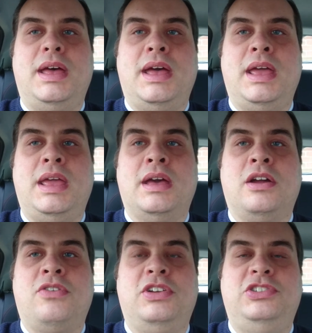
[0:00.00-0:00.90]
a
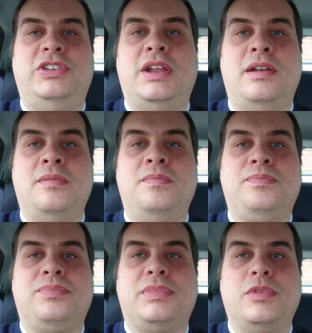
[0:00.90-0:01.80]
Christian
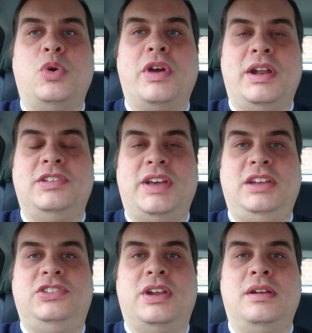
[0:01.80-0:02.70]

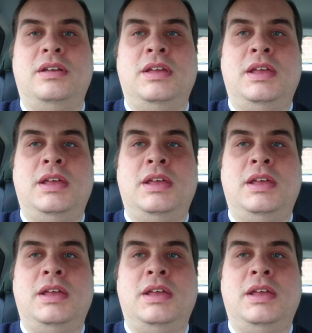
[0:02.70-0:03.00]
organisation,